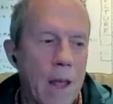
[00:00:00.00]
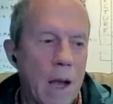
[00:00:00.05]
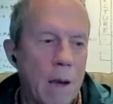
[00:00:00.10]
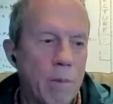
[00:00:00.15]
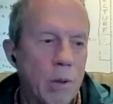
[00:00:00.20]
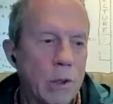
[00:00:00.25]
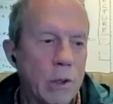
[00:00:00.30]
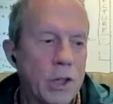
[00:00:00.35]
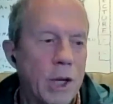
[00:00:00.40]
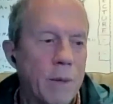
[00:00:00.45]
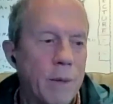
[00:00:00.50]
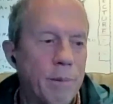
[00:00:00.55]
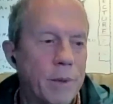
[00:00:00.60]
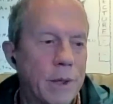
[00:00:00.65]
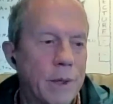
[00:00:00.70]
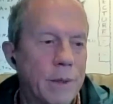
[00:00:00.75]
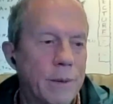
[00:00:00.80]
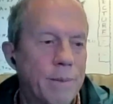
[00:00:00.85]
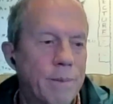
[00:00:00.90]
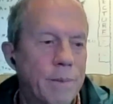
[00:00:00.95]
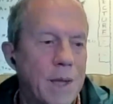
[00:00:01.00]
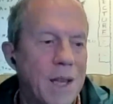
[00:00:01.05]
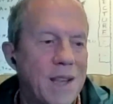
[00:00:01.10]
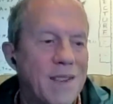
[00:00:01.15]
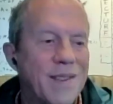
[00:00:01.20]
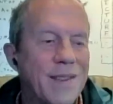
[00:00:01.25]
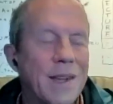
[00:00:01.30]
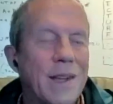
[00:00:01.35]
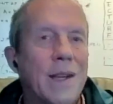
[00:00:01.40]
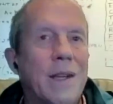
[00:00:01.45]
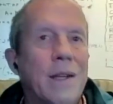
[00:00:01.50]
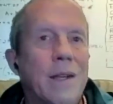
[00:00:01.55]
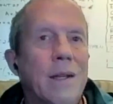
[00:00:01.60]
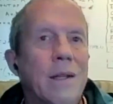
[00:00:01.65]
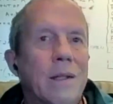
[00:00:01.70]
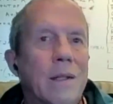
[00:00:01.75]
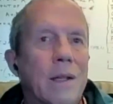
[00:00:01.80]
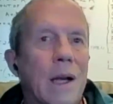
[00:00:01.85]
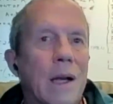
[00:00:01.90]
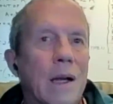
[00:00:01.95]
a book chapter essay
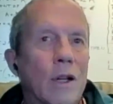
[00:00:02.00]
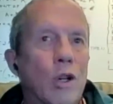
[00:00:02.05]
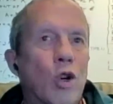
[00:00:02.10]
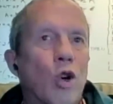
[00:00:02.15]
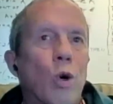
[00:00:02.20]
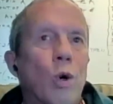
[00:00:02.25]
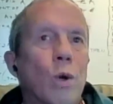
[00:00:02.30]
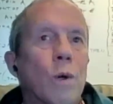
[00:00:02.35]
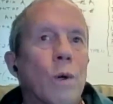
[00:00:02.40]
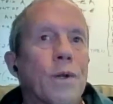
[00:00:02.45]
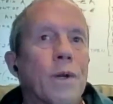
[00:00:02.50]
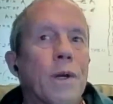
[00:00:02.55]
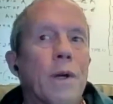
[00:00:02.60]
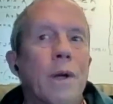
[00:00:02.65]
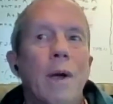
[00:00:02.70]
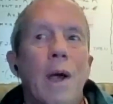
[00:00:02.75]
uh, called